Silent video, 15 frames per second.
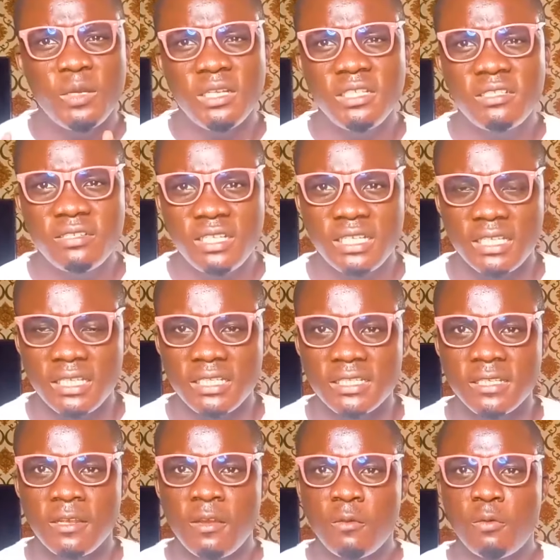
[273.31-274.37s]
But the trick
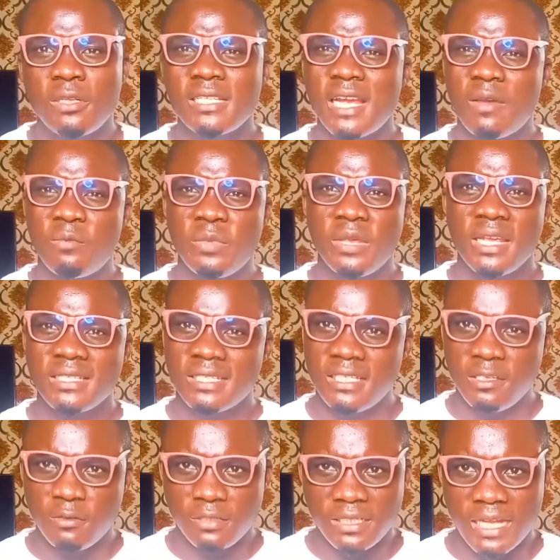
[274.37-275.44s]
is, what appears in
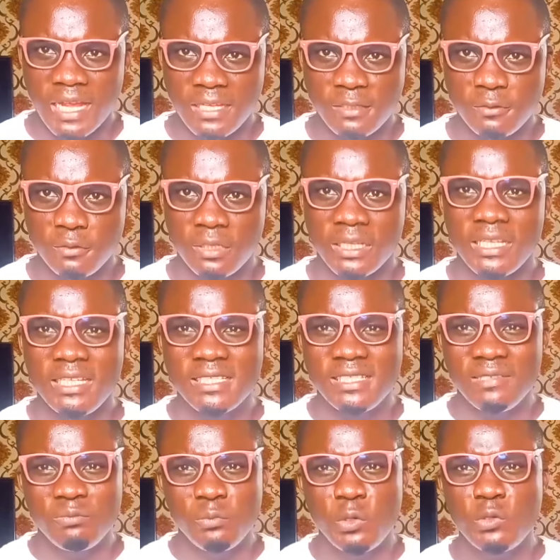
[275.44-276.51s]
your title is
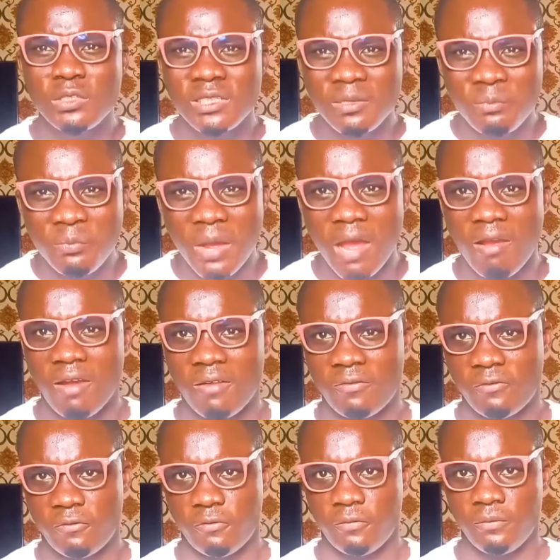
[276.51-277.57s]
the most
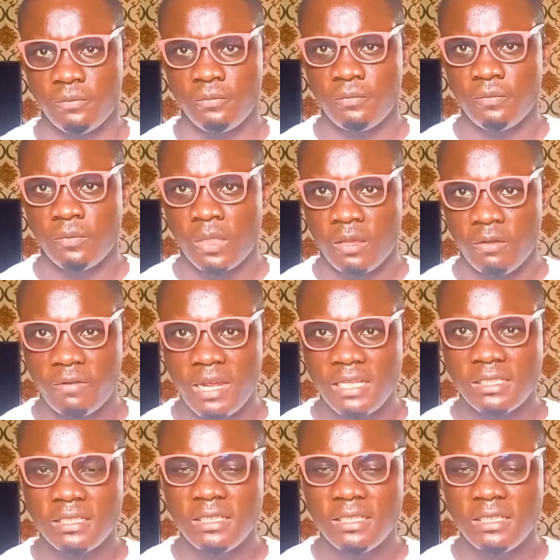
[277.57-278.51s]
powerful, right?